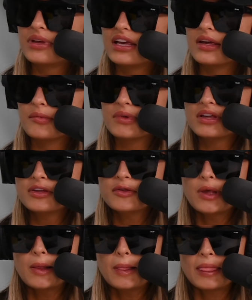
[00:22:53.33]

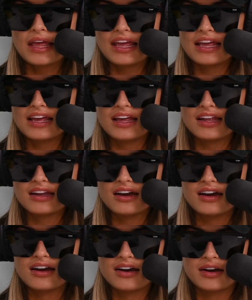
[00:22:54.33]
p.m.
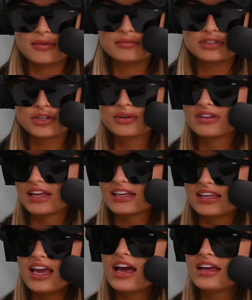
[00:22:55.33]
And you were like,
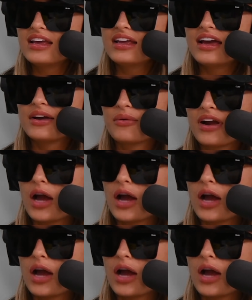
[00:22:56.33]
yeah. You were